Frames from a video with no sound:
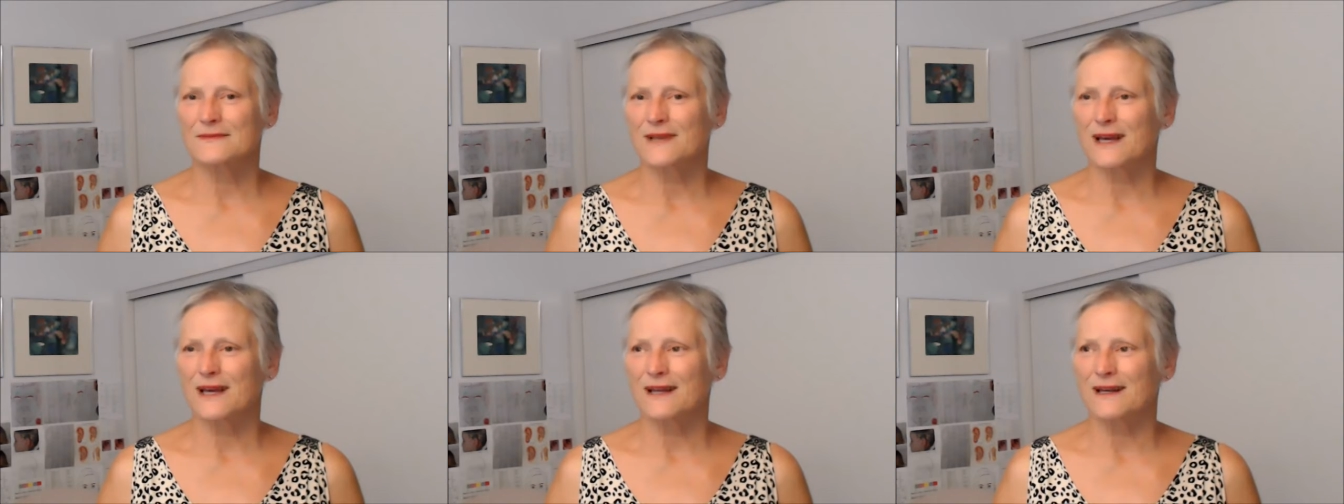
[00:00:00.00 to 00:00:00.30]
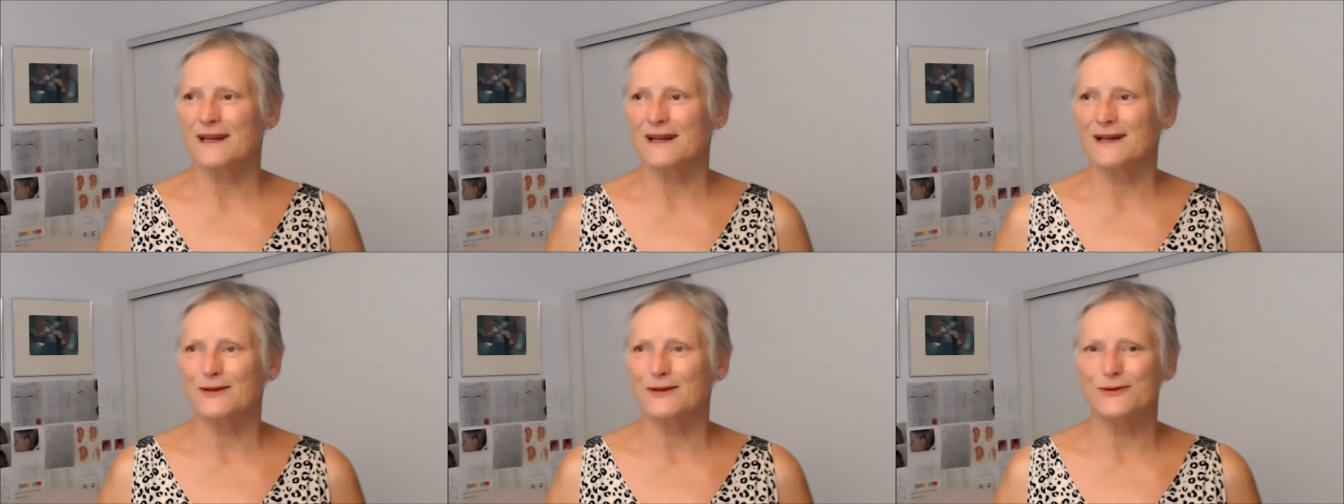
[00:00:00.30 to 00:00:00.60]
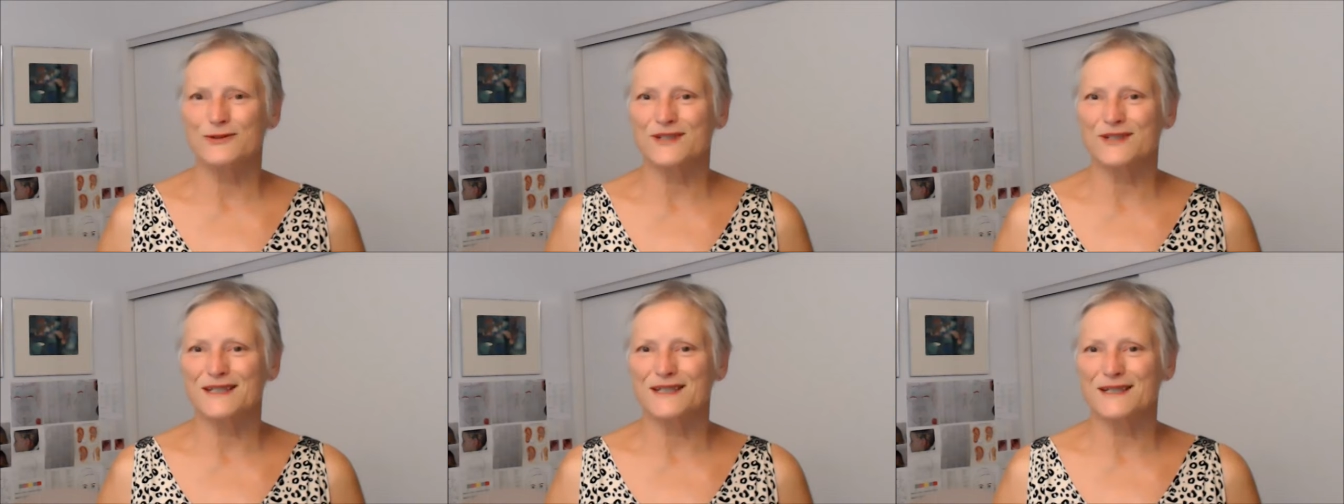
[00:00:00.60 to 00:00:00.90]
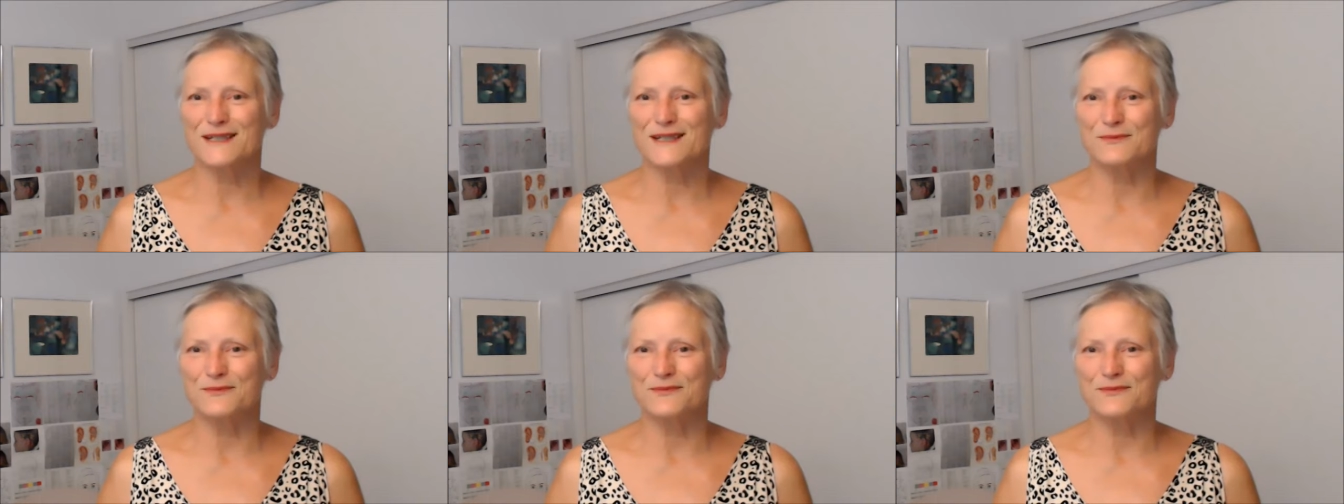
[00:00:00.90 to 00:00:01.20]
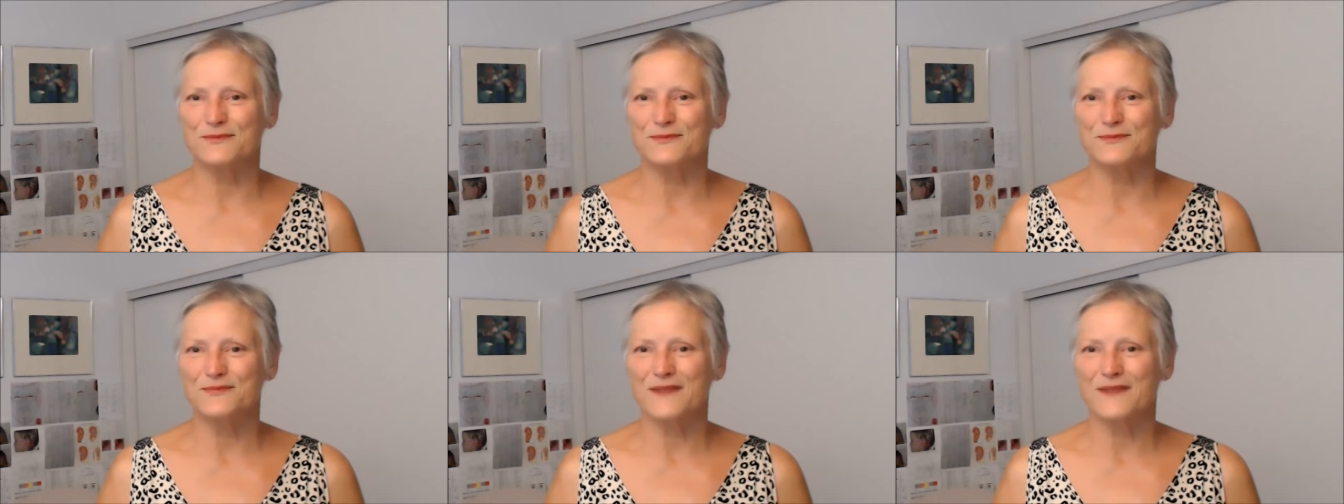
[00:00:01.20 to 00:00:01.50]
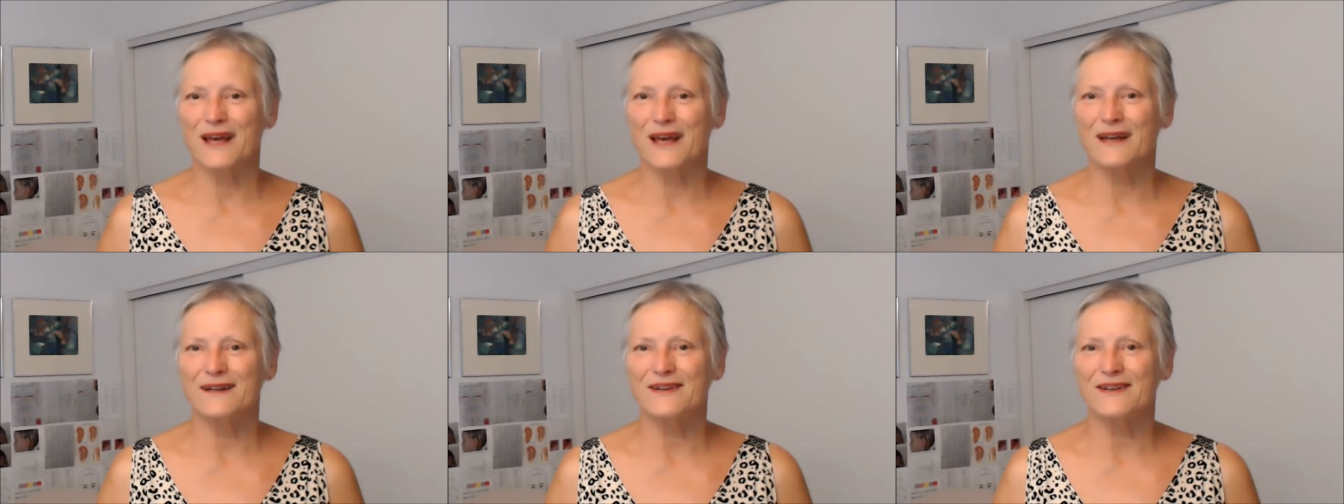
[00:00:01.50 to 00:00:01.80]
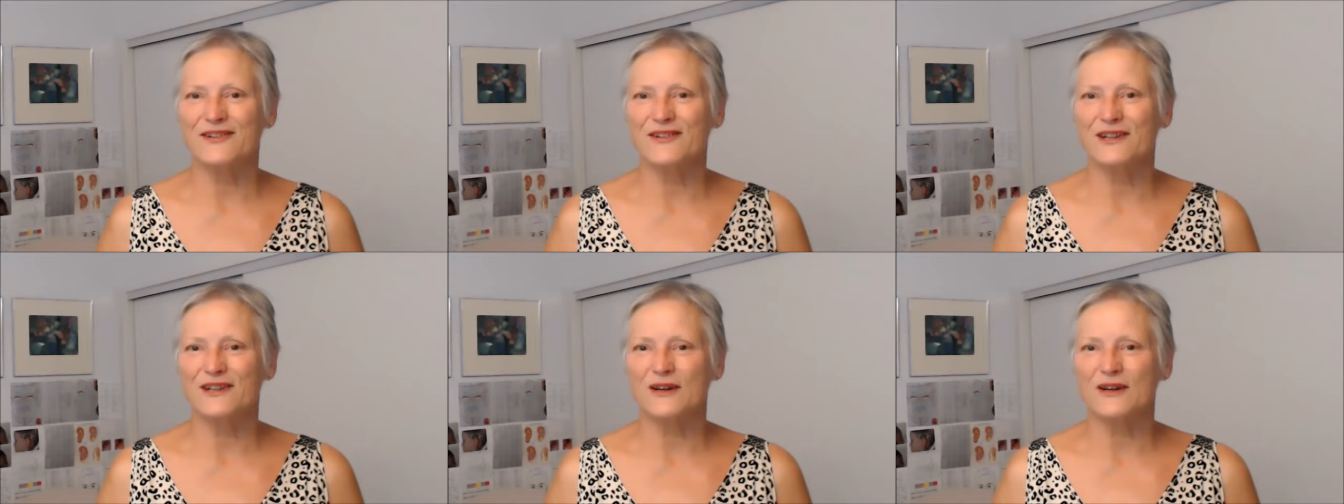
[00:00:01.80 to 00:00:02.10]
And I looked at him and he
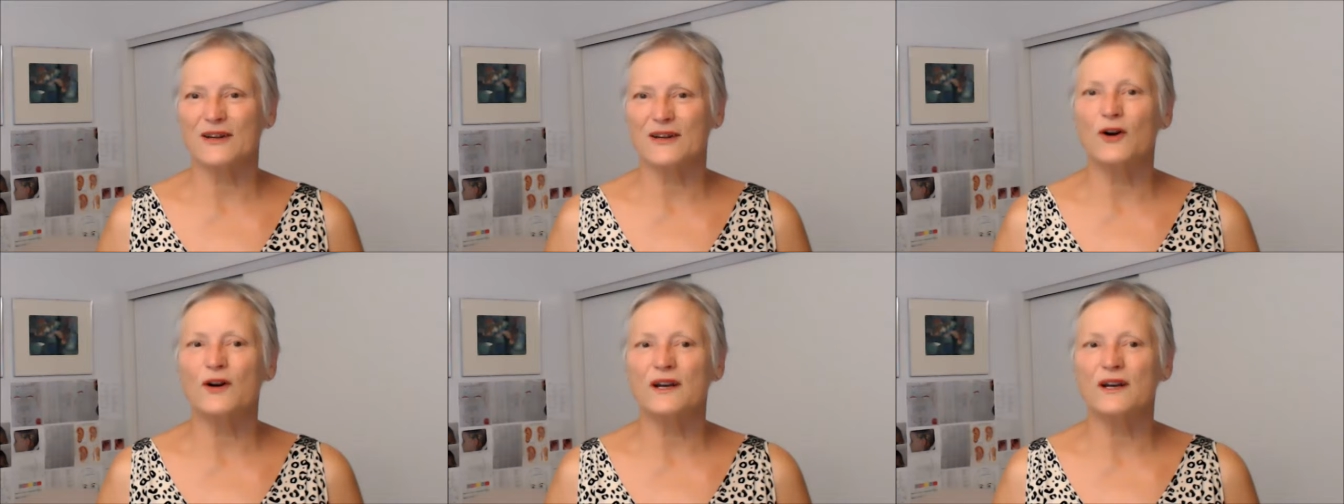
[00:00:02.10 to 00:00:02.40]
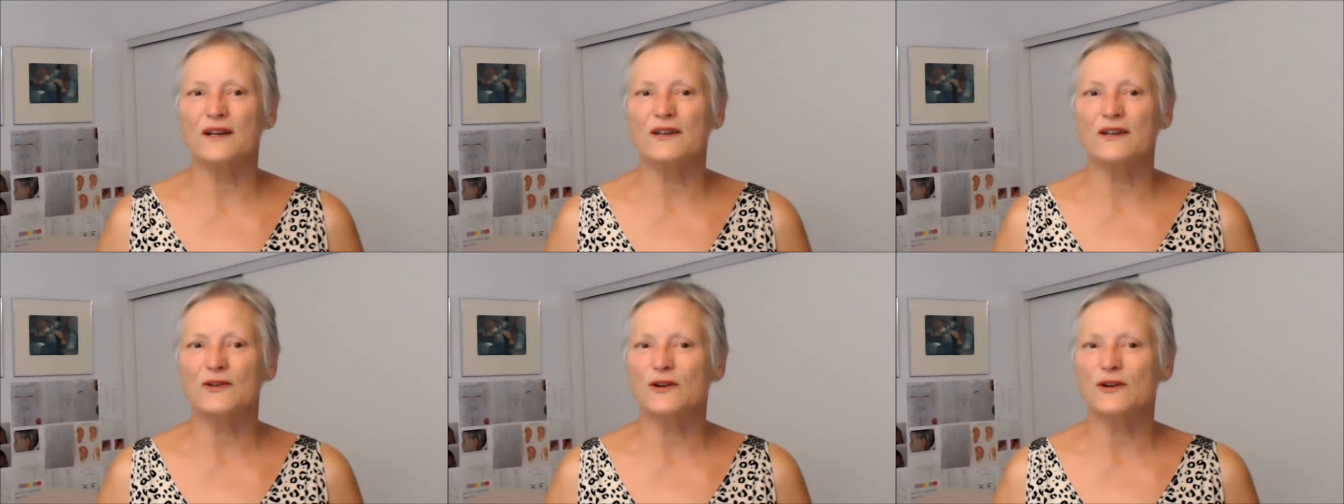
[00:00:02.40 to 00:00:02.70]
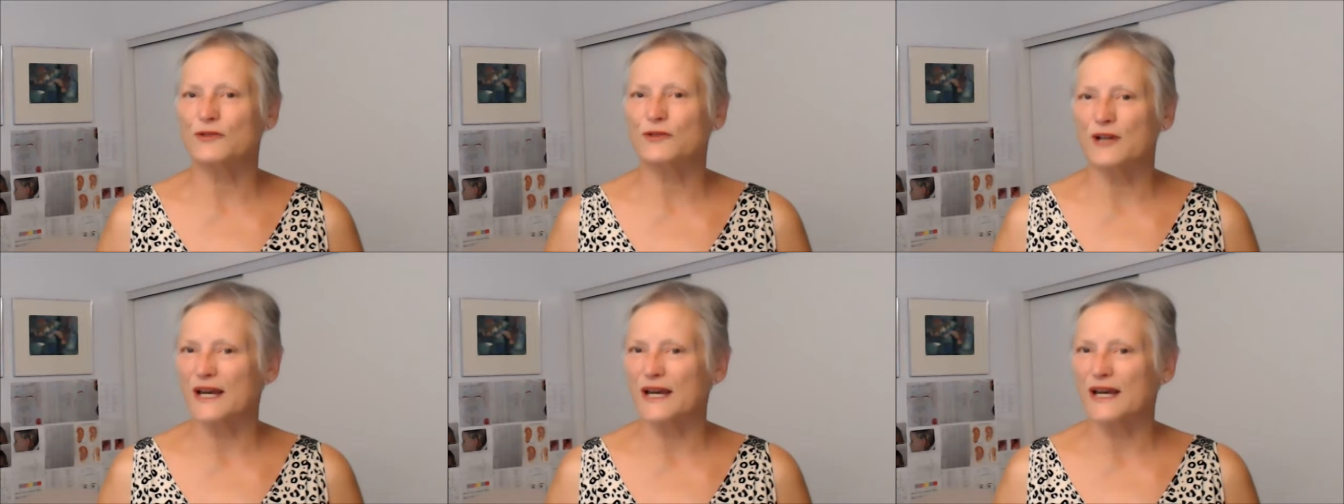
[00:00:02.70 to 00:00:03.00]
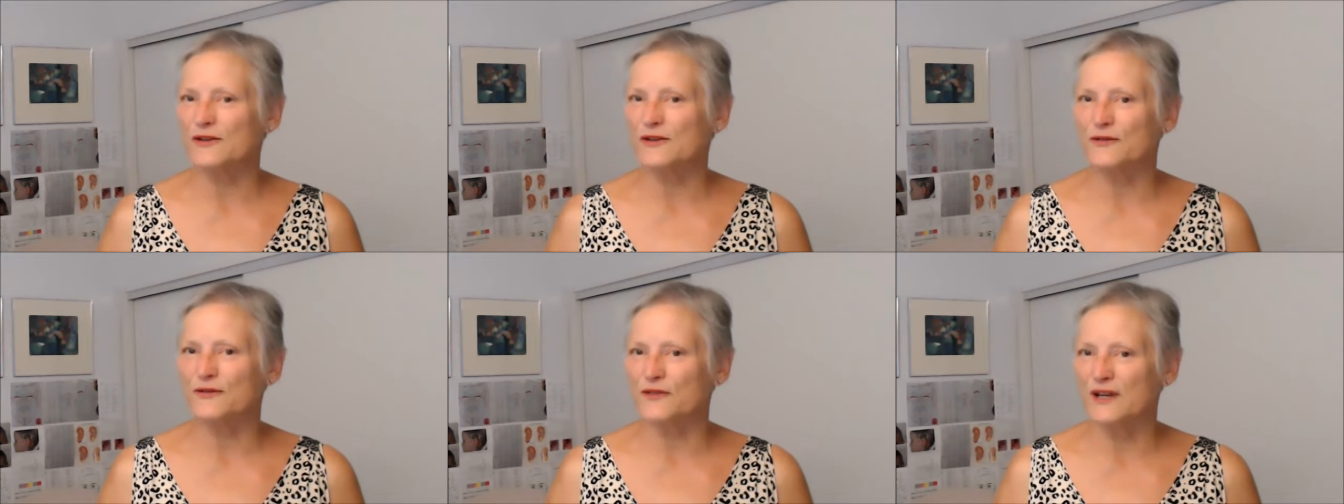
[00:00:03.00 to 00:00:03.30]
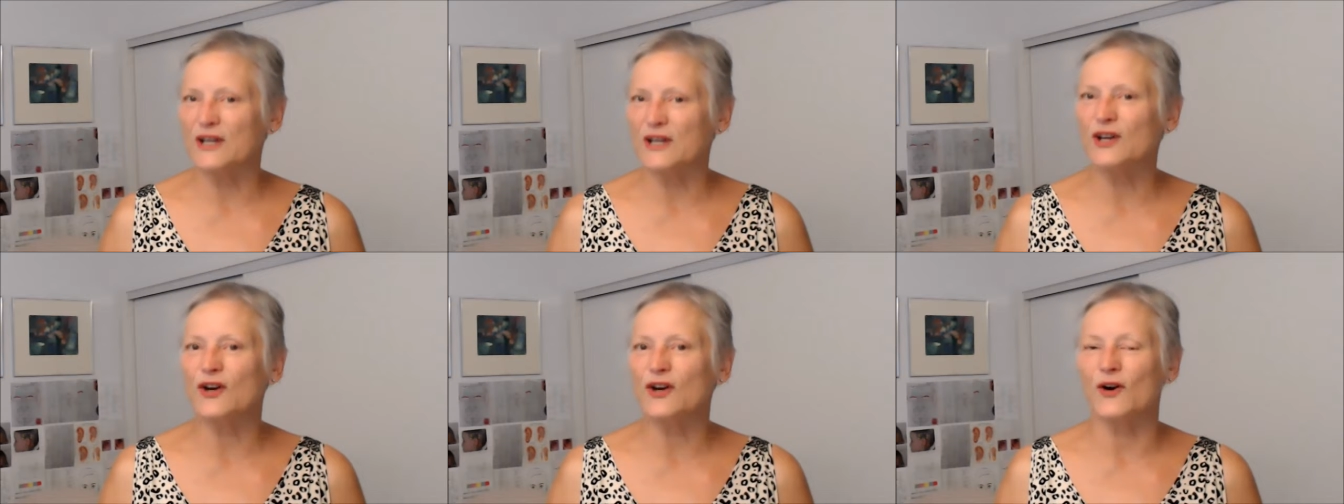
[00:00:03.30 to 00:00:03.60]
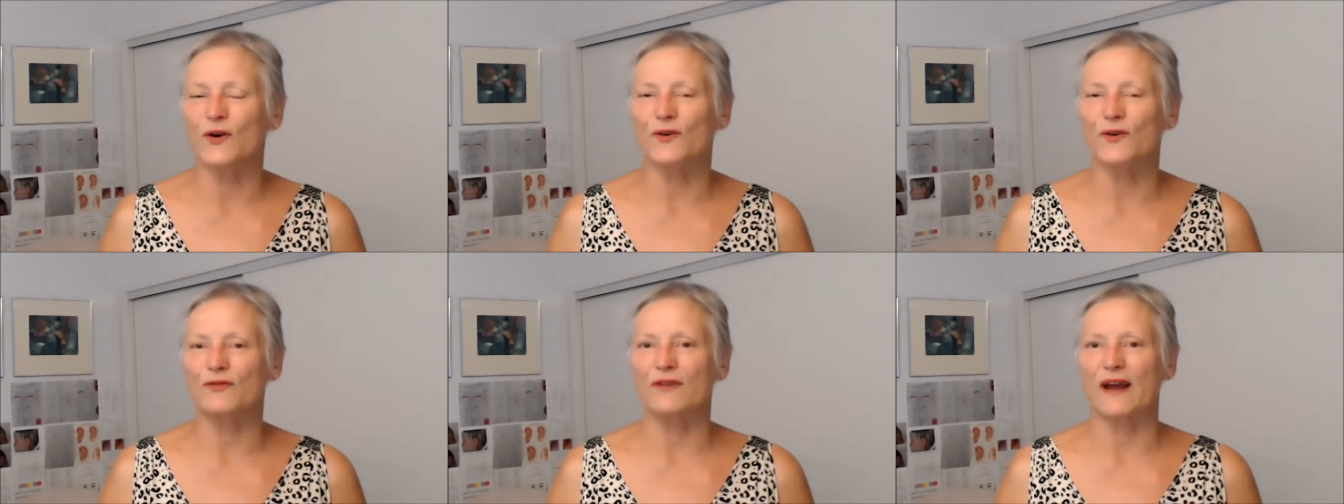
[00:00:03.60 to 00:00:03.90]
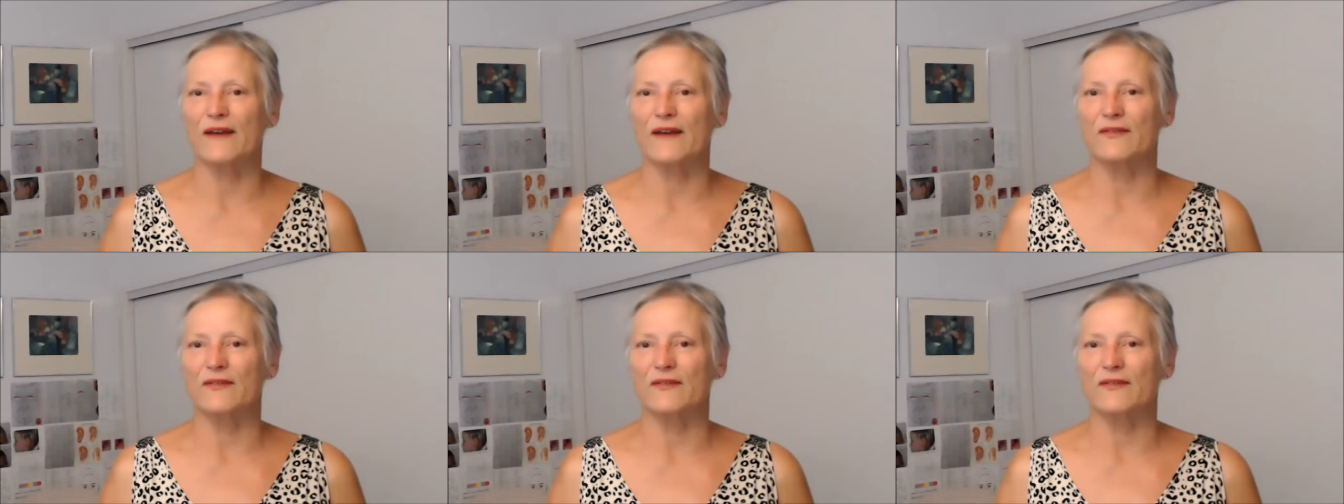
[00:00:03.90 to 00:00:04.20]
said, oh, you created a video
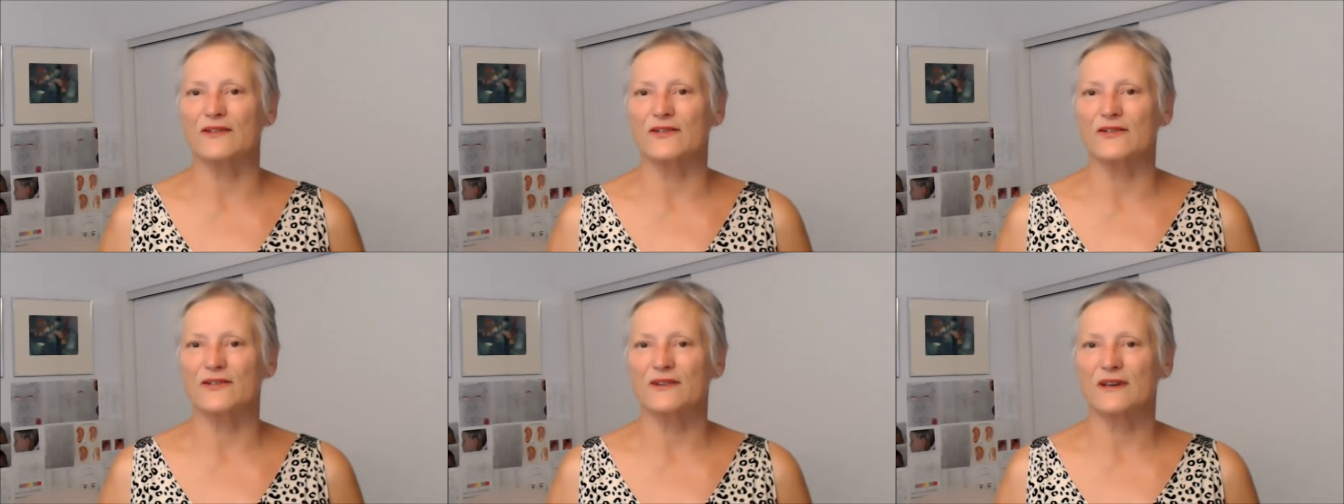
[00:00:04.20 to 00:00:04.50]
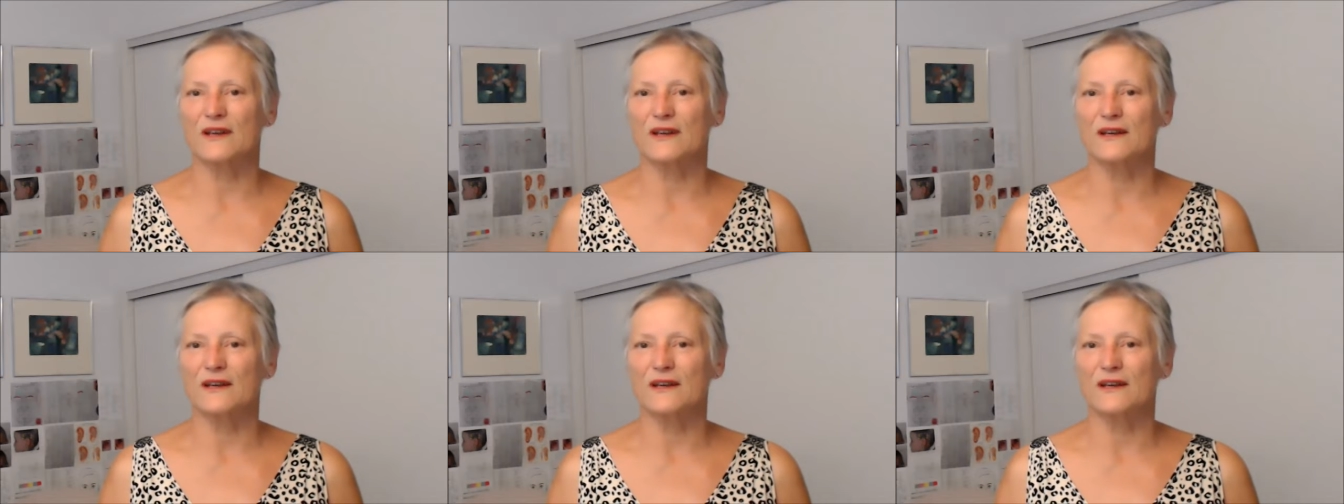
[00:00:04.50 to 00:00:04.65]
around this.